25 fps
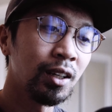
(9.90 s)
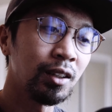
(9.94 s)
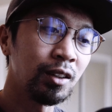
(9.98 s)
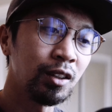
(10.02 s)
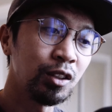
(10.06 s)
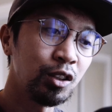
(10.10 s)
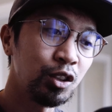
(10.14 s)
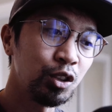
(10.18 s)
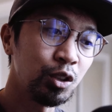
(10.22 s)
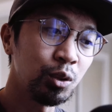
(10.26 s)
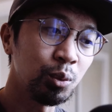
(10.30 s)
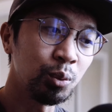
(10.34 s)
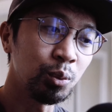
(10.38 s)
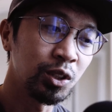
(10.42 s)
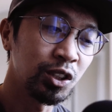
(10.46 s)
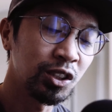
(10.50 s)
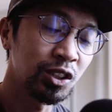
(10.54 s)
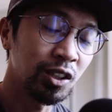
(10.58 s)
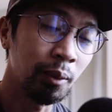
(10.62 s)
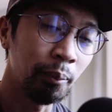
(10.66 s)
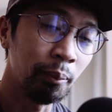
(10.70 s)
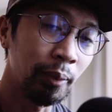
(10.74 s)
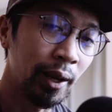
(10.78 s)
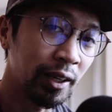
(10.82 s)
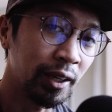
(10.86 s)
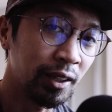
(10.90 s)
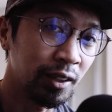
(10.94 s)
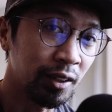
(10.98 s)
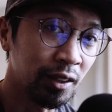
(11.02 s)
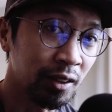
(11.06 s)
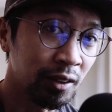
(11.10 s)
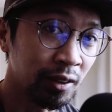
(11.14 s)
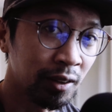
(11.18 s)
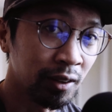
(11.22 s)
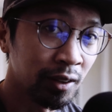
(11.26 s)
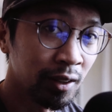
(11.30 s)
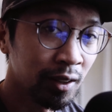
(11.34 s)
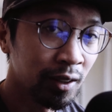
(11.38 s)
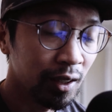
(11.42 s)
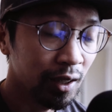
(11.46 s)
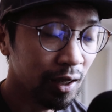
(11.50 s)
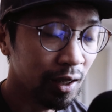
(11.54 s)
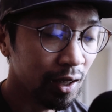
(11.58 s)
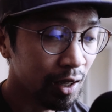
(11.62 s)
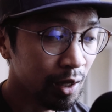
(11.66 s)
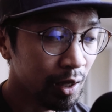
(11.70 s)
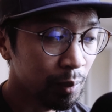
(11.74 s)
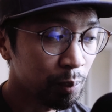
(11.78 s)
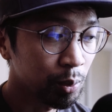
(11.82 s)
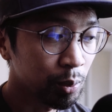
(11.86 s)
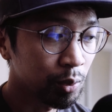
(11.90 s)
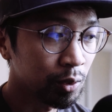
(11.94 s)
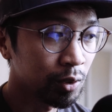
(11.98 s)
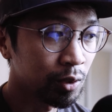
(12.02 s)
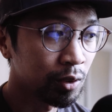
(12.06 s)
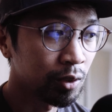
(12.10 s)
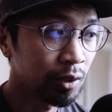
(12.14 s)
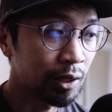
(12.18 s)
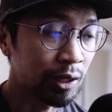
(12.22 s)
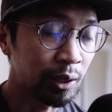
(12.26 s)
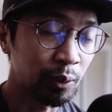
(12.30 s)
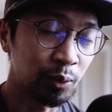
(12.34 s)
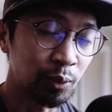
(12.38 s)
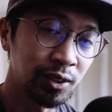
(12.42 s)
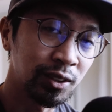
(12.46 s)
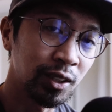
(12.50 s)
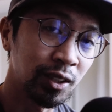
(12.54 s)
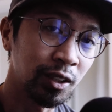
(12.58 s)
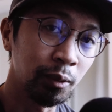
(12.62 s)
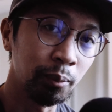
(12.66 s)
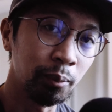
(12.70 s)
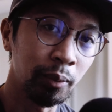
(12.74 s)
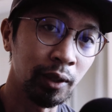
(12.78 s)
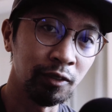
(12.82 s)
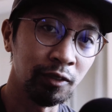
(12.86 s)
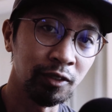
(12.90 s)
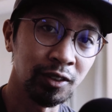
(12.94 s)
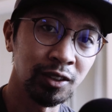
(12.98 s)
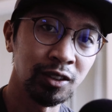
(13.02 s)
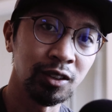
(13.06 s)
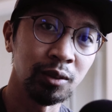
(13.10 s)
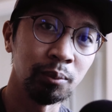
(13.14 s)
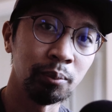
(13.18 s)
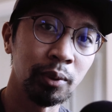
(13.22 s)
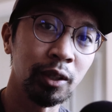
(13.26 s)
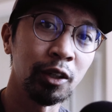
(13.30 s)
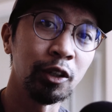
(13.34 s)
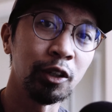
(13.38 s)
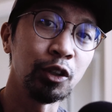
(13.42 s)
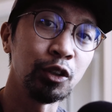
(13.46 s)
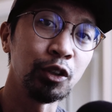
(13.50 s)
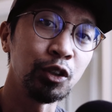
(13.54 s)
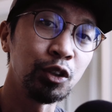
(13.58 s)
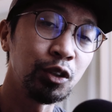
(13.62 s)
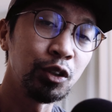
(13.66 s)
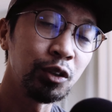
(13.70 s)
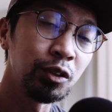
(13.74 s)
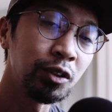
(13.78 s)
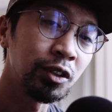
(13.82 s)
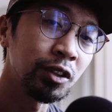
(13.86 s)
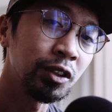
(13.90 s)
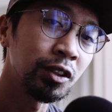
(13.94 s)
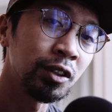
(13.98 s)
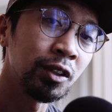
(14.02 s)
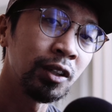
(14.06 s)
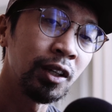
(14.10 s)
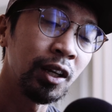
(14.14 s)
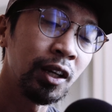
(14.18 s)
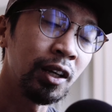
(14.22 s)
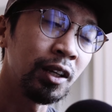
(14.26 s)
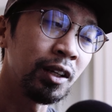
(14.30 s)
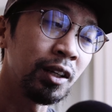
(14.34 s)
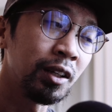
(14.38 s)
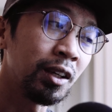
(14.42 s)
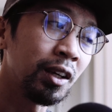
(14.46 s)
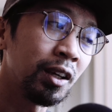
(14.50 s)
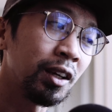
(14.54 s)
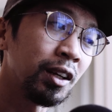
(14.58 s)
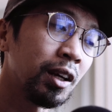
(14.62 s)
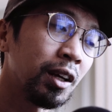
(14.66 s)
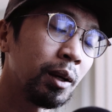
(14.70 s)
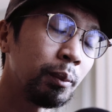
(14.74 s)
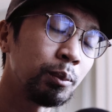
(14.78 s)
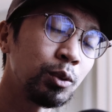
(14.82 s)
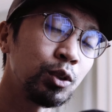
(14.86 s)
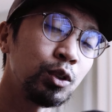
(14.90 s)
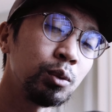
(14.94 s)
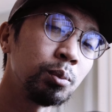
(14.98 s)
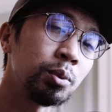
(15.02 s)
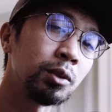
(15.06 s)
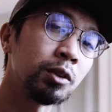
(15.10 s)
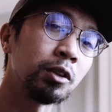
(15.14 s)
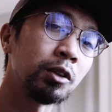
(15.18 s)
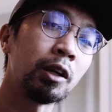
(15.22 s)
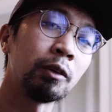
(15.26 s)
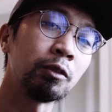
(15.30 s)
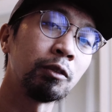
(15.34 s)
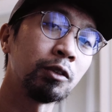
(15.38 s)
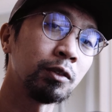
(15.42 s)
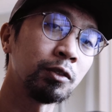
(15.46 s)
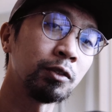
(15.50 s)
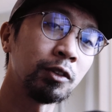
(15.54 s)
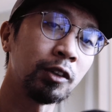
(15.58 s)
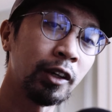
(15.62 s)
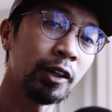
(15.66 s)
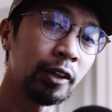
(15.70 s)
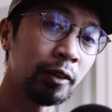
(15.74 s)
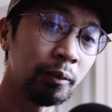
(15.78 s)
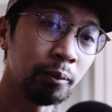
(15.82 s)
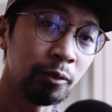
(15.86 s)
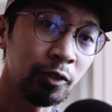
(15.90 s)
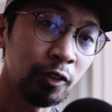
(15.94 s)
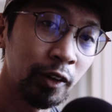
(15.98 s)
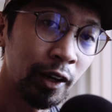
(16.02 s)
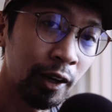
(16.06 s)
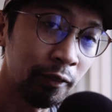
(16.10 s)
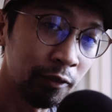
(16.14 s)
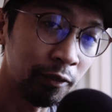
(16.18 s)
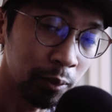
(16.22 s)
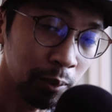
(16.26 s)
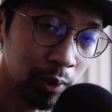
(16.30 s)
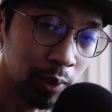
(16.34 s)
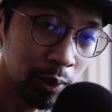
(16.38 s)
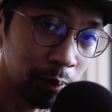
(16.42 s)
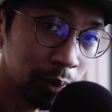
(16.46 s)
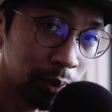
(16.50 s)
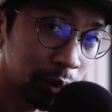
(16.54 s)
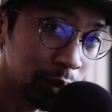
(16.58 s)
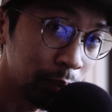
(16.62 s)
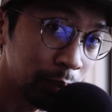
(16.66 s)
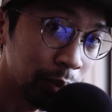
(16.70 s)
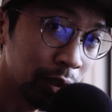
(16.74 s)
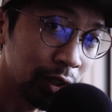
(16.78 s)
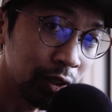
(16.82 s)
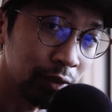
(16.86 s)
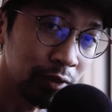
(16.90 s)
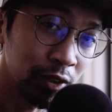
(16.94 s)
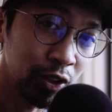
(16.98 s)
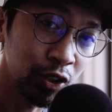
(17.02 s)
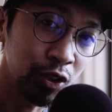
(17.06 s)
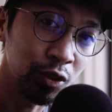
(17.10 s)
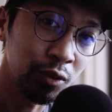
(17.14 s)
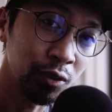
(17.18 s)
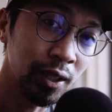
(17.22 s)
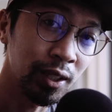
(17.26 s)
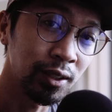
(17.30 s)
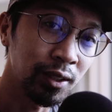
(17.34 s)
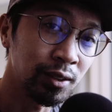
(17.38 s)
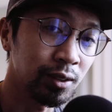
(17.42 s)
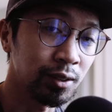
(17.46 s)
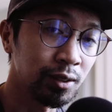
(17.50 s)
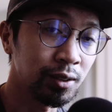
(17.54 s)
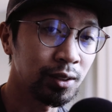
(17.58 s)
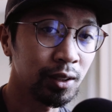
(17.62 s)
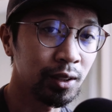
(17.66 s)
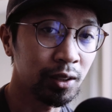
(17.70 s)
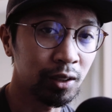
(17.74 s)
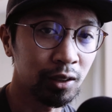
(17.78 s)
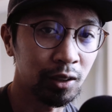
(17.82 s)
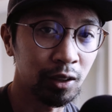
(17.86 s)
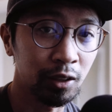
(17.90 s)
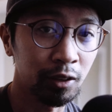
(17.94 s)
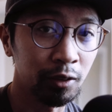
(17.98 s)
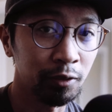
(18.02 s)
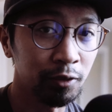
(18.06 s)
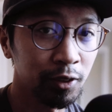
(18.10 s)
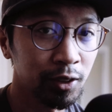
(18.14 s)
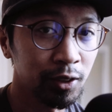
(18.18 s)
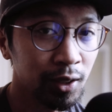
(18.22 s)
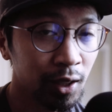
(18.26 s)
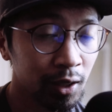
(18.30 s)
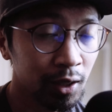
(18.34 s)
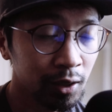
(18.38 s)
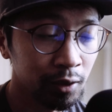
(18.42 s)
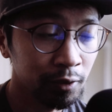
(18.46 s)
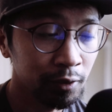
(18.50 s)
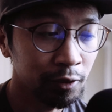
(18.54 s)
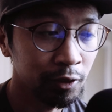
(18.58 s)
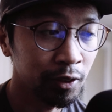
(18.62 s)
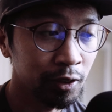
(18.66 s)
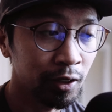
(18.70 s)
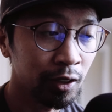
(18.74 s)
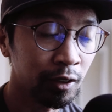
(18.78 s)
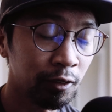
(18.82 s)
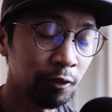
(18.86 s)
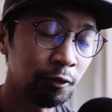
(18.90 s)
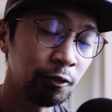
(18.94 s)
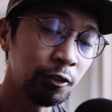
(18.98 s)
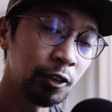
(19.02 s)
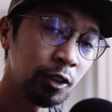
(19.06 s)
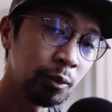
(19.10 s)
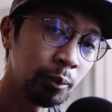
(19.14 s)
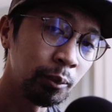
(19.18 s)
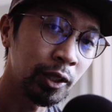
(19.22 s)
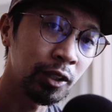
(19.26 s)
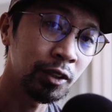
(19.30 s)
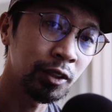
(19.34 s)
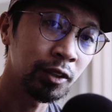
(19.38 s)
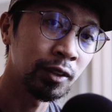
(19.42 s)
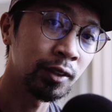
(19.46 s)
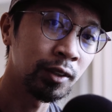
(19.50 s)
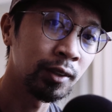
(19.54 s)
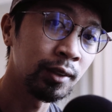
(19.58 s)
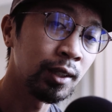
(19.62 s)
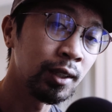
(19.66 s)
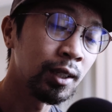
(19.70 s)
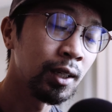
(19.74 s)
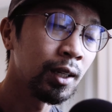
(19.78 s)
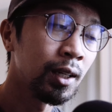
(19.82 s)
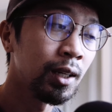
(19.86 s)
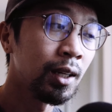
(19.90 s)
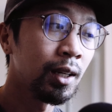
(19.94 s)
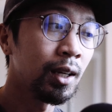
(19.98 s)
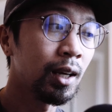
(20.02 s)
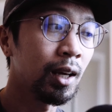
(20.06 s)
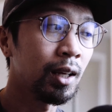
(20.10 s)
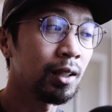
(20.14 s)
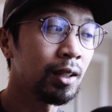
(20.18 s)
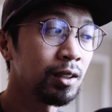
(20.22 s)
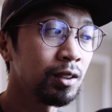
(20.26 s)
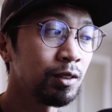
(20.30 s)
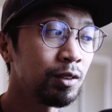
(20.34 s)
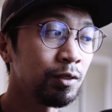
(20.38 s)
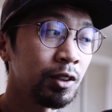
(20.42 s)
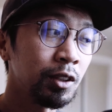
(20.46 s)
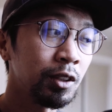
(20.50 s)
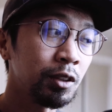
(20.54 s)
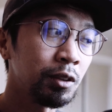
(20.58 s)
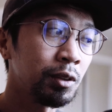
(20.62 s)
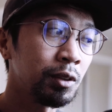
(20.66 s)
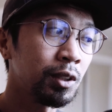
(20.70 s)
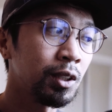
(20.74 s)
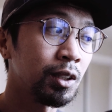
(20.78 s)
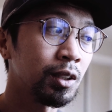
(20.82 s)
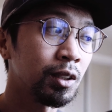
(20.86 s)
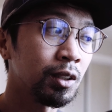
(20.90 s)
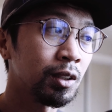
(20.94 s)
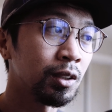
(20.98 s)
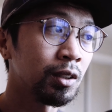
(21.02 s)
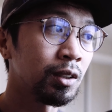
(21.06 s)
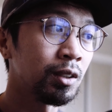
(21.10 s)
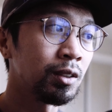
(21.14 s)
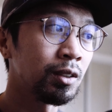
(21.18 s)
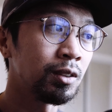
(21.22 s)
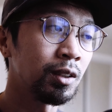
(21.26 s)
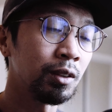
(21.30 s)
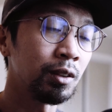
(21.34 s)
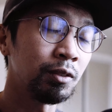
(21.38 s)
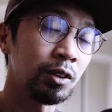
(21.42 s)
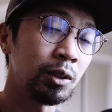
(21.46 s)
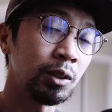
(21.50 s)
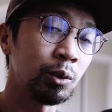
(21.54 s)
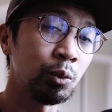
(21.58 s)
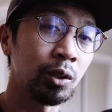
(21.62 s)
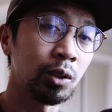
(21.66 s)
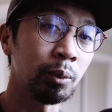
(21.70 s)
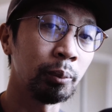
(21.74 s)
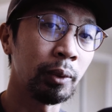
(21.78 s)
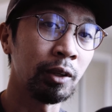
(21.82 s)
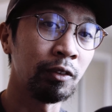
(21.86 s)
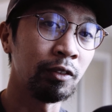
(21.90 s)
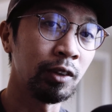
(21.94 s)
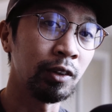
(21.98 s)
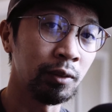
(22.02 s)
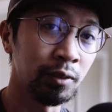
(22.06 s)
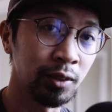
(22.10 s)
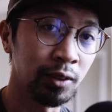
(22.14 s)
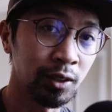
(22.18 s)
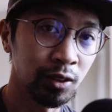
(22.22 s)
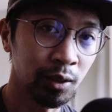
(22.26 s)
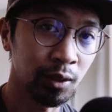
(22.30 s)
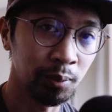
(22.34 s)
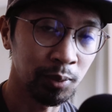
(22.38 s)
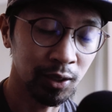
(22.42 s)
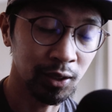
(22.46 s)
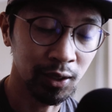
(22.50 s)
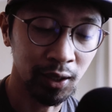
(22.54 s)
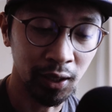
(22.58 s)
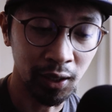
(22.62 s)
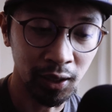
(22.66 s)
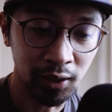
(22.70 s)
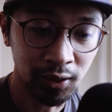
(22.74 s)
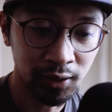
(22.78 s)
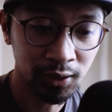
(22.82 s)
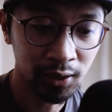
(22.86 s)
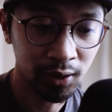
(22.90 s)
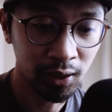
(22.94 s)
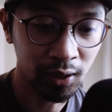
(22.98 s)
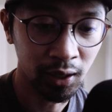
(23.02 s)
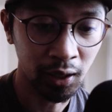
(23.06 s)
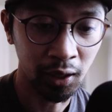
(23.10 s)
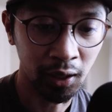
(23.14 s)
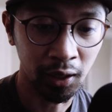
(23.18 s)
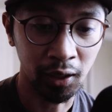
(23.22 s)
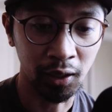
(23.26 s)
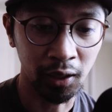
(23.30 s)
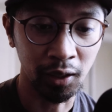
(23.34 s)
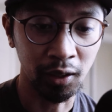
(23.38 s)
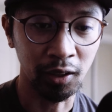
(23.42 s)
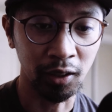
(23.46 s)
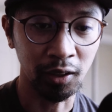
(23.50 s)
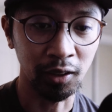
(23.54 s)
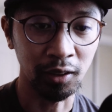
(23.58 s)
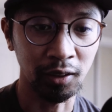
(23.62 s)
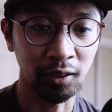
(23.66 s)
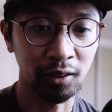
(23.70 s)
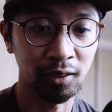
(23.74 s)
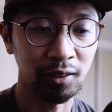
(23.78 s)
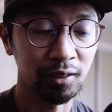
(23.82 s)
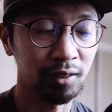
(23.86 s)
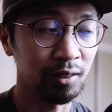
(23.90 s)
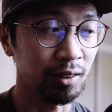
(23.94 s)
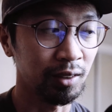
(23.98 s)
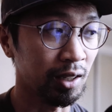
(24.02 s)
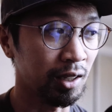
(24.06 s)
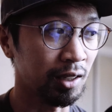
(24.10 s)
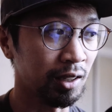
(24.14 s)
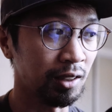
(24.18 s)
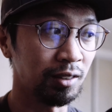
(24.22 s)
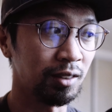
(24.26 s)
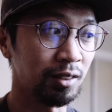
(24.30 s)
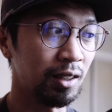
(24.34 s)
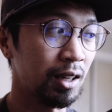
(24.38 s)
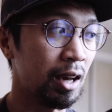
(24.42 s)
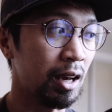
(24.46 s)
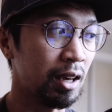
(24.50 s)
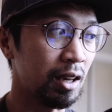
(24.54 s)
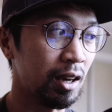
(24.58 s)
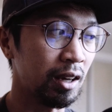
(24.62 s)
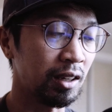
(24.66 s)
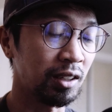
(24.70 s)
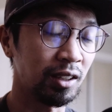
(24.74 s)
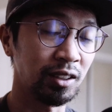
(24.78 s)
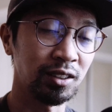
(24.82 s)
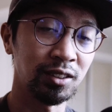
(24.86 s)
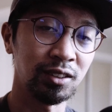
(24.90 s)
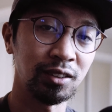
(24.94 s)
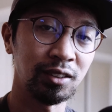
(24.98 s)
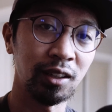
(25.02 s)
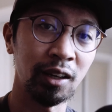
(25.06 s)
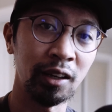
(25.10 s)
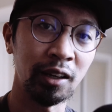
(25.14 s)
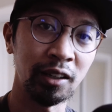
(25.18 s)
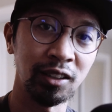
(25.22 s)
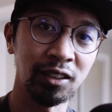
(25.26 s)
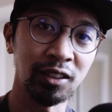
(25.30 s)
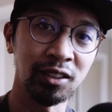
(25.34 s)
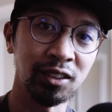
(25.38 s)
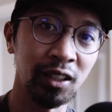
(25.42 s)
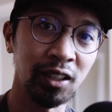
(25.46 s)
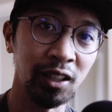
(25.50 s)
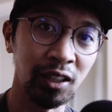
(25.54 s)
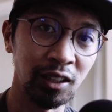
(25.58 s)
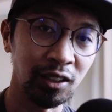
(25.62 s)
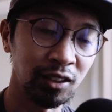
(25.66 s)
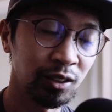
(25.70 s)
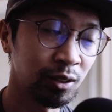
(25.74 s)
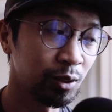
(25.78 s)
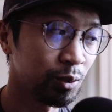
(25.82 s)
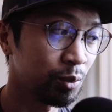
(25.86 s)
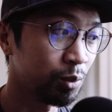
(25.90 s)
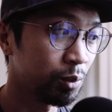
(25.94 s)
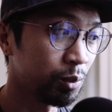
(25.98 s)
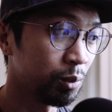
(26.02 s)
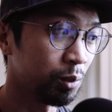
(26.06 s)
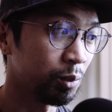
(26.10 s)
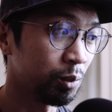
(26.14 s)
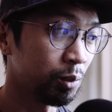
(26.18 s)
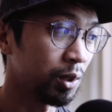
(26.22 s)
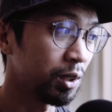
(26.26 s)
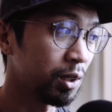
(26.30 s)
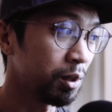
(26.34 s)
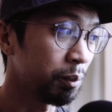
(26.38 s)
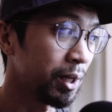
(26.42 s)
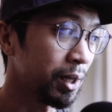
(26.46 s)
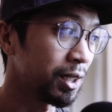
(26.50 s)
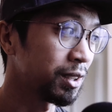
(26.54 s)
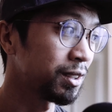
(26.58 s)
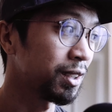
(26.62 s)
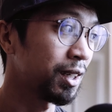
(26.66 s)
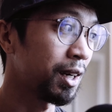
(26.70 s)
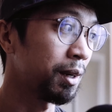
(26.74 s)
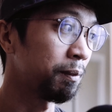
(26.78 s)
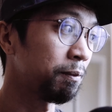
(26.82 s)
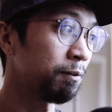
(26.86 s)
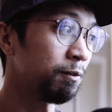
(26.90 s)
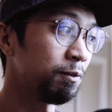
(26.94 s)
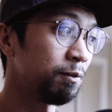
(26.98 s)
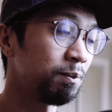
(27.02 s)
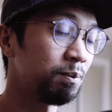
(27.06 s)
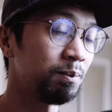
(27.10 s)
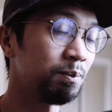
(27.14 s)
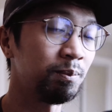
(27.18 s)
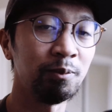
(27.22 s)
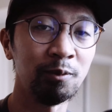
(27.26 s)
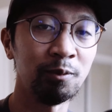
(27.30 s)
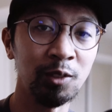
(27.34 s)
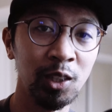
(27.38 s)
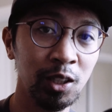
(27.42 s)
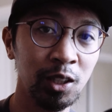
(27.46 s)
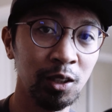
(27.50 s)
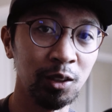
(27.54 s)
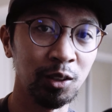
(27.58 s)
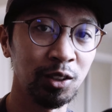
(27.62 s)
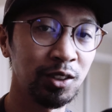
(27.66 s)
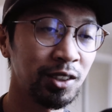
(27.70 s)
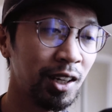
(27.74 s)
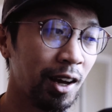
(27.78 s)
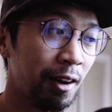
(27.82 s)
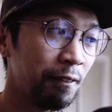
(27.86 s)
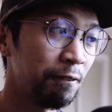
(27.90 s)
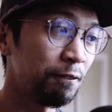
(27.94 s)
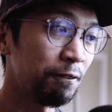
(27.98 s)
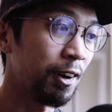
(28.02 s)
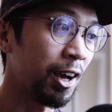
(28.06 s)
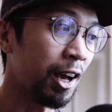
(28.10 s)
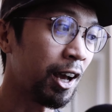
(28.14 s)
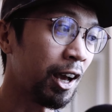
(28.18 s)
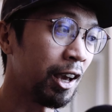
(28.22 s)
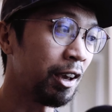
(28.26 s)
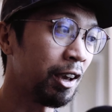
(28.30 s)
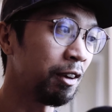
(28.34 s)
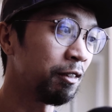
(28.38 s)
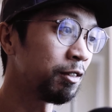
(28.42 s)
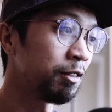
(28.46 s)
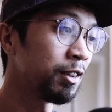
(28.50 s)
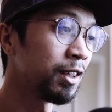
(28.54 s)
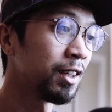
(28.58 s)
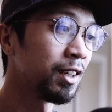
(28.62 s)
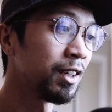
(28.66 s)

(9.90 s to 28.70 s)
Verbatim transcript: This shoot was shot back in April and it was set up by Vincent Perry Jr. And again, I'm super grateful for him for having me be part of the shoot as a secondary photographer and filmmaker. And this video here is definitely one of my favorites up to date. And yeah, I guess I can say it's one of my top videos, top five.